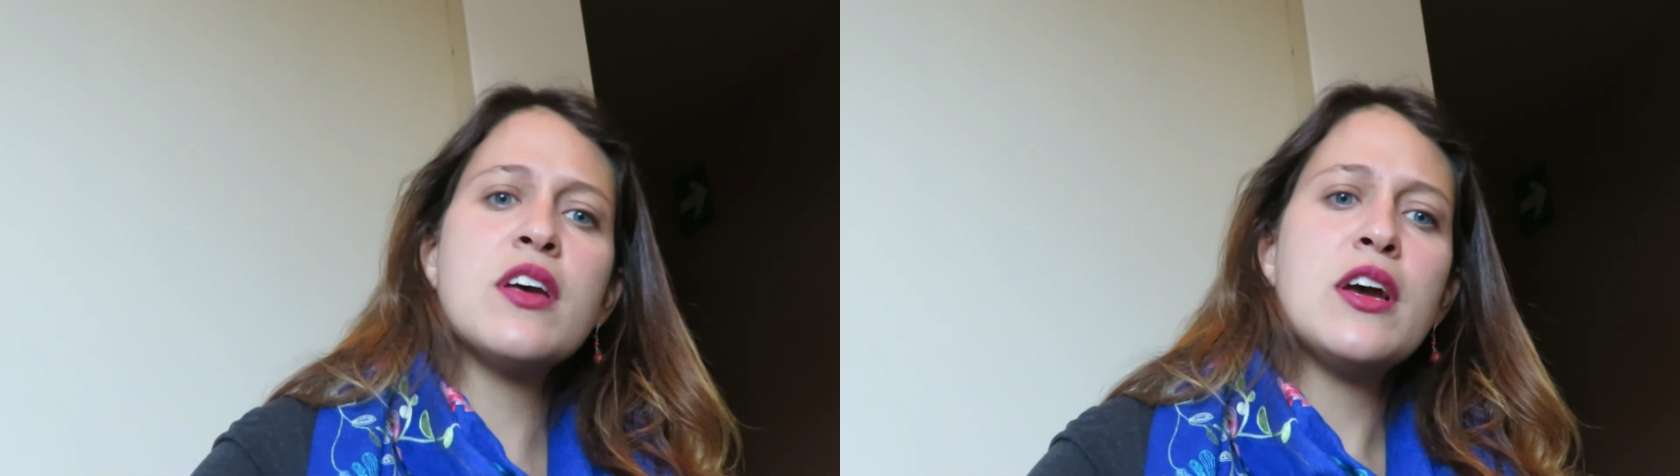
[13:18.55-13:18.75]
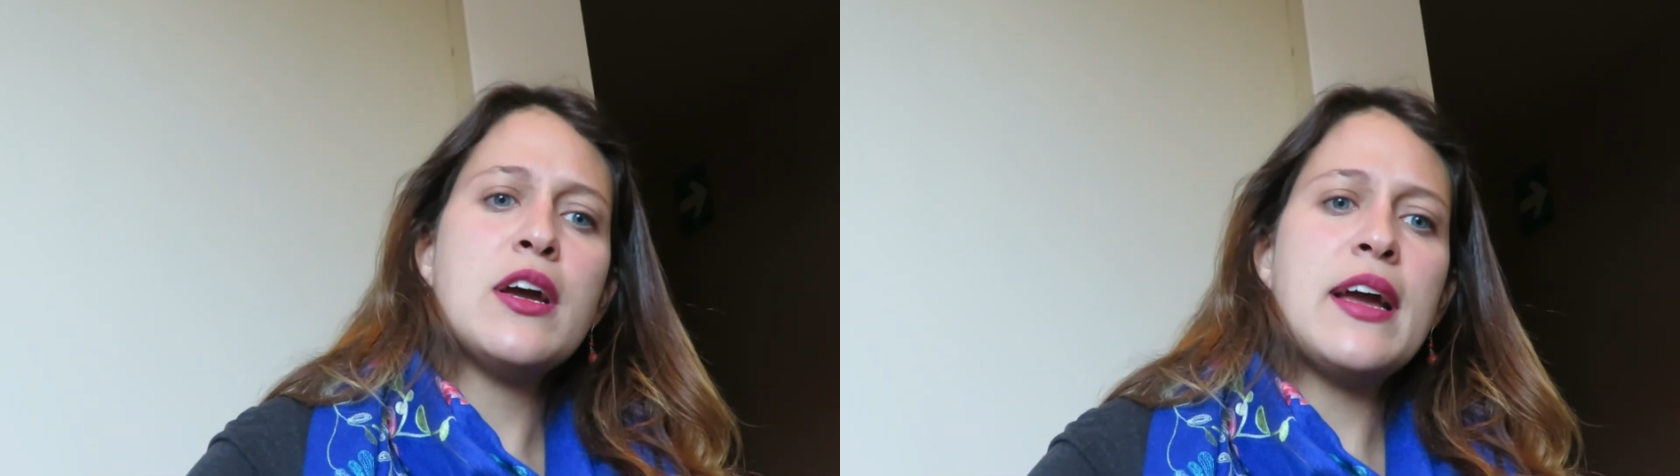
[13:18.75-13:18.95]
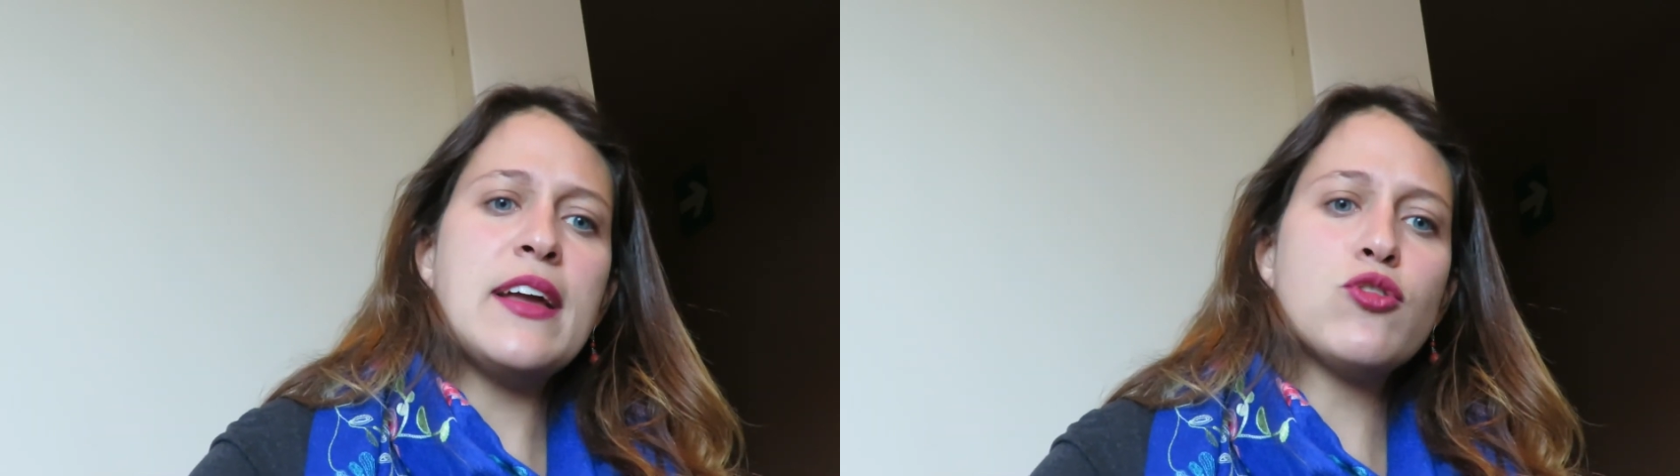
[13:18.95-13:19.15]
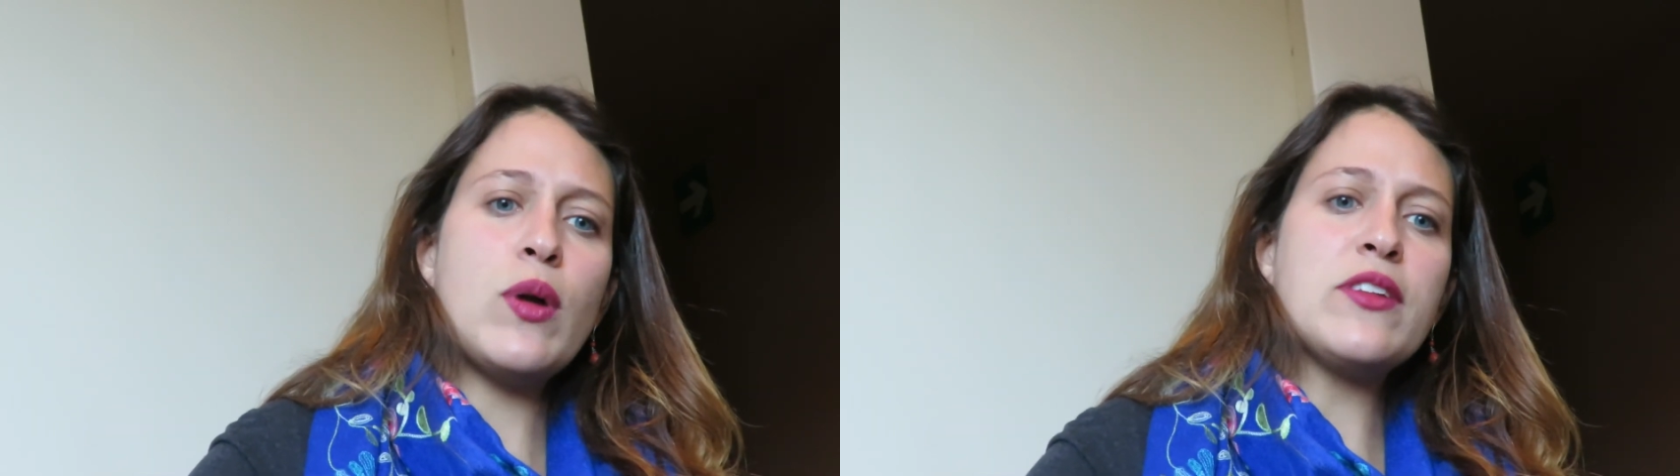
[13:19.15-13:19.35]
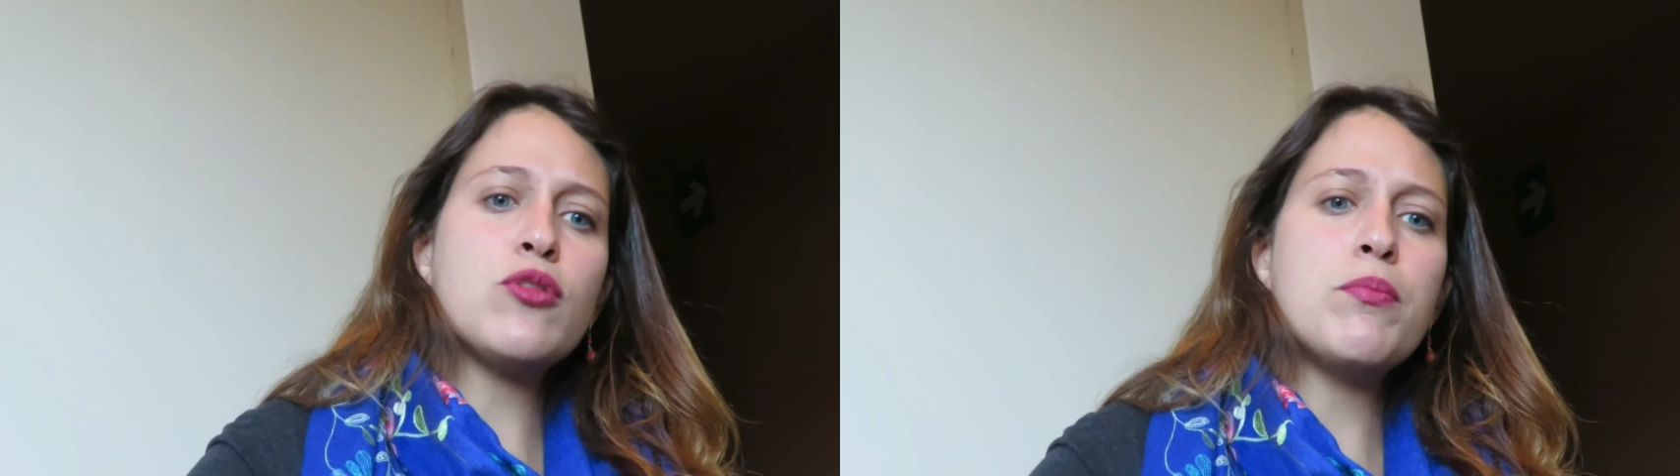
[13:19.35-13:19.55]
and
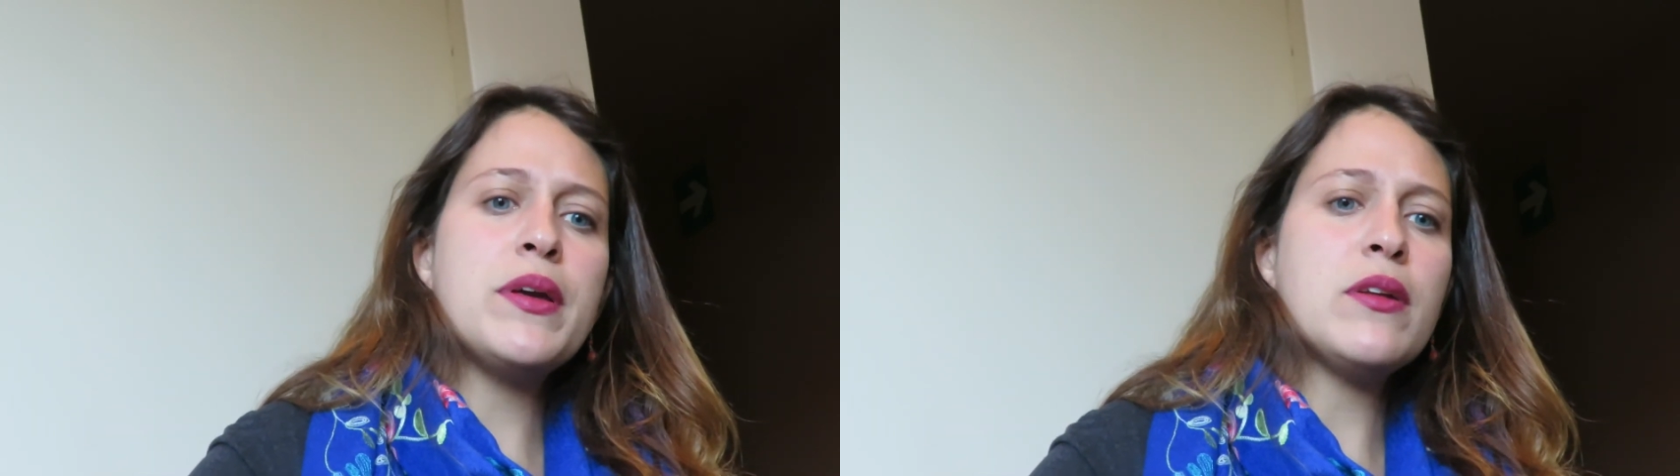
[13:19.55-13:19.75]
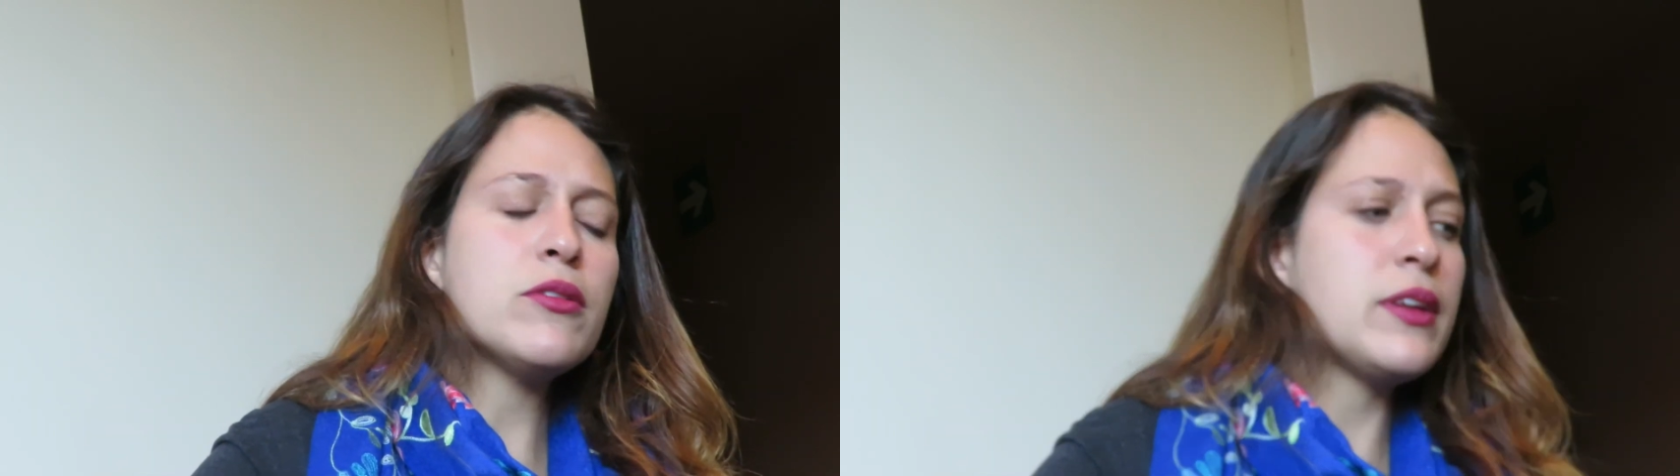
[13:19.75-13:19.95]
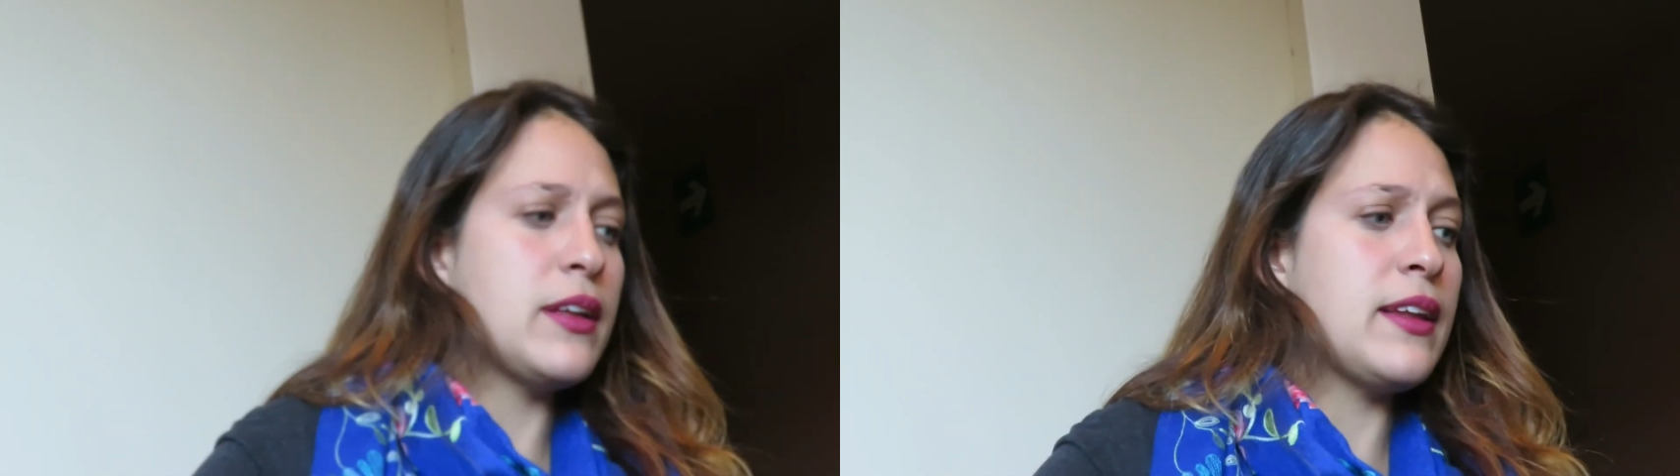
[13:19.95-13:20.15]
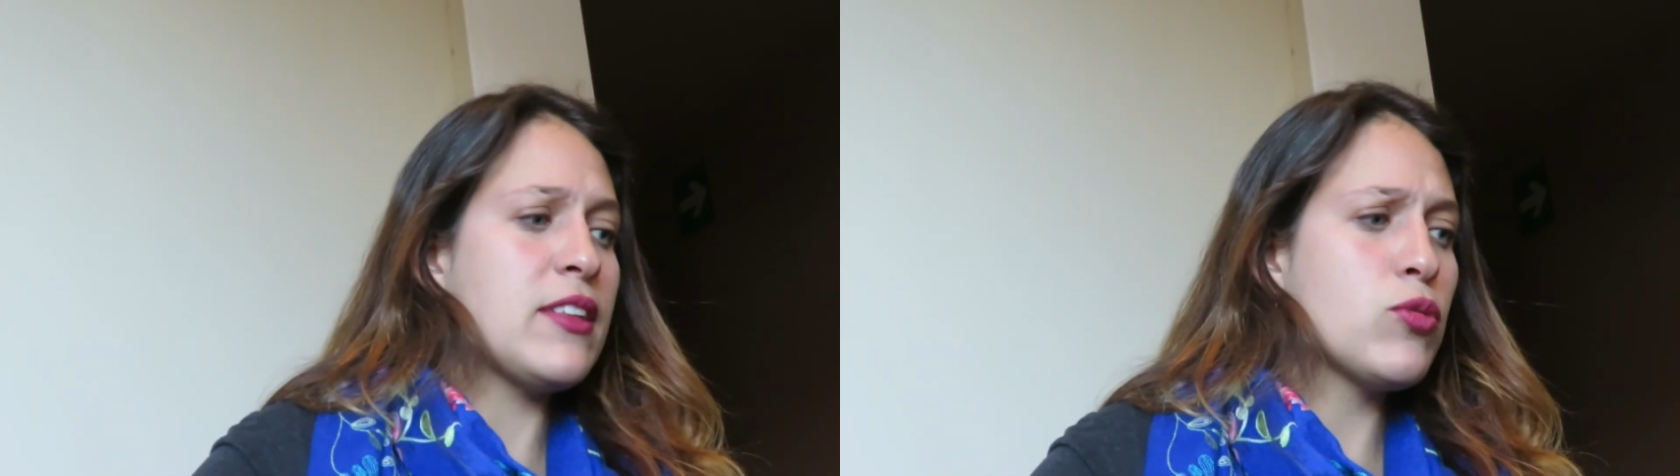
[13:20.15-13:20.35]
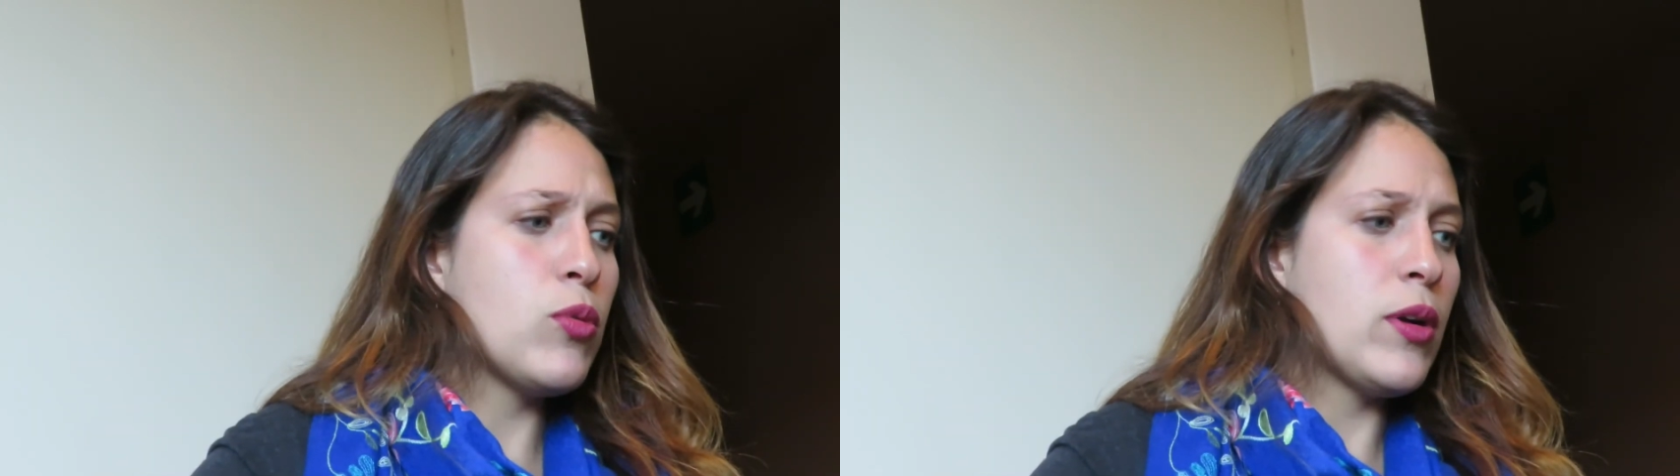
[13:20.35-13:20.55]
try to build a
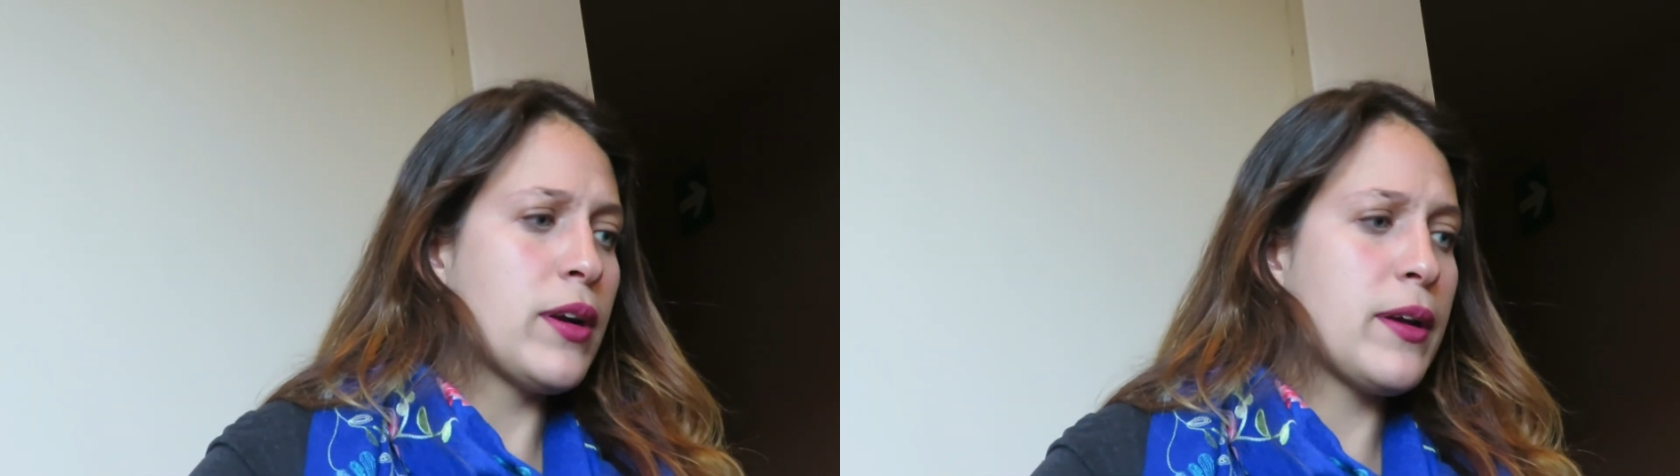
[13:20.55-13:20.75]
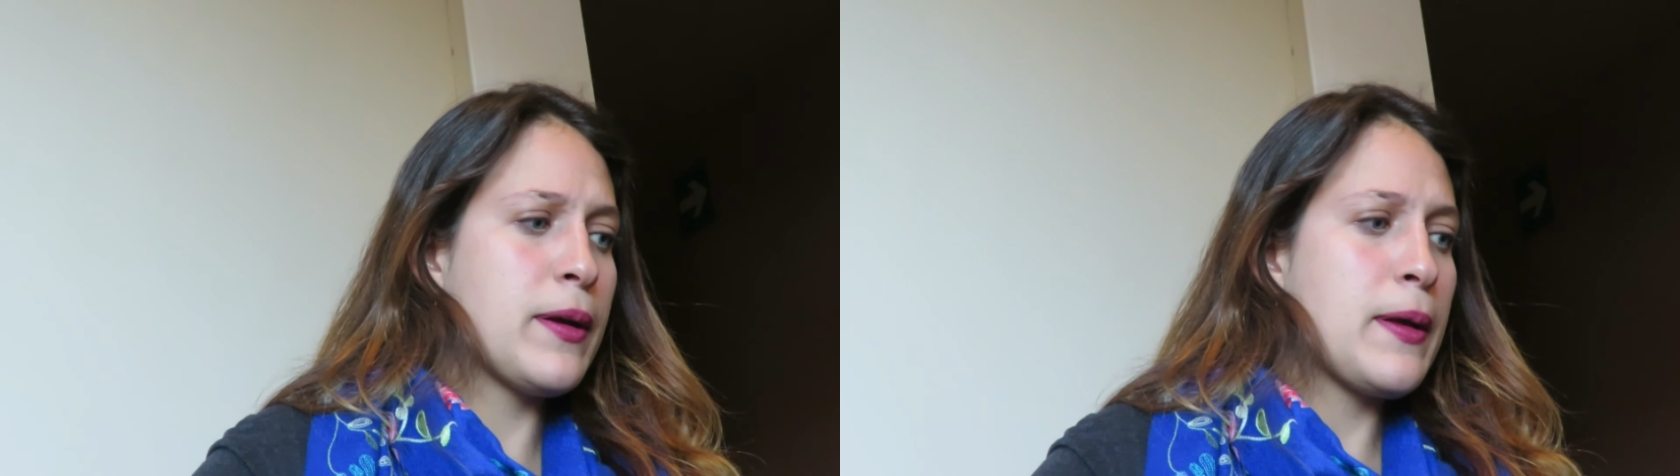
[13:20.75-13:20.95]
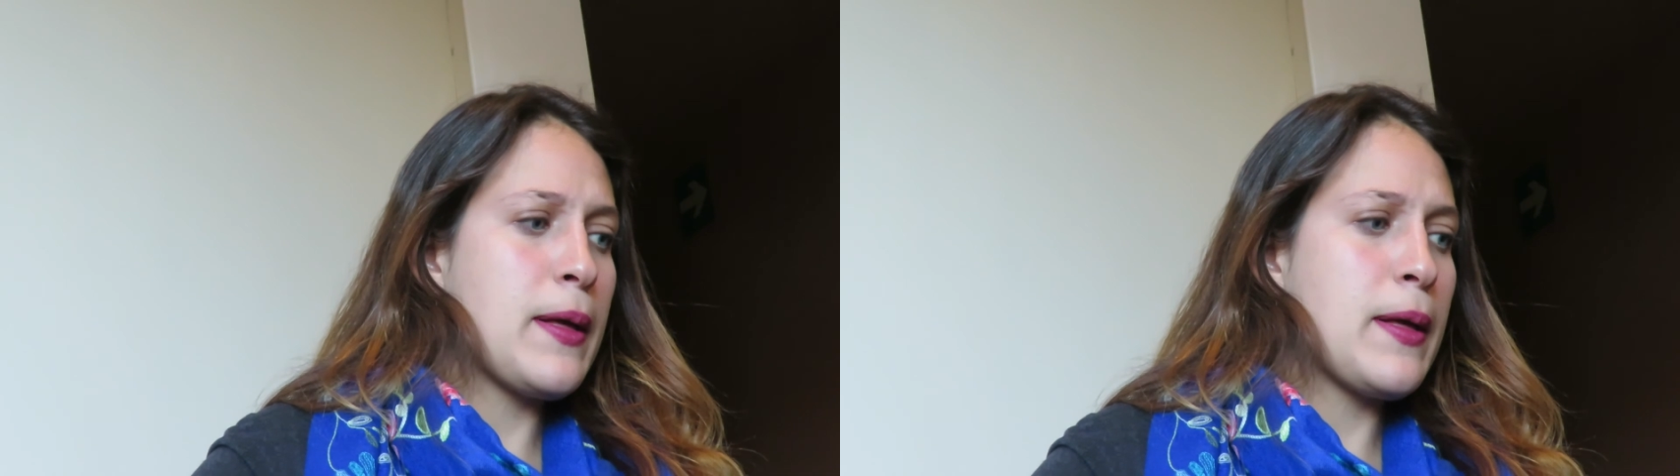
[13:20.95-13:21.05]
network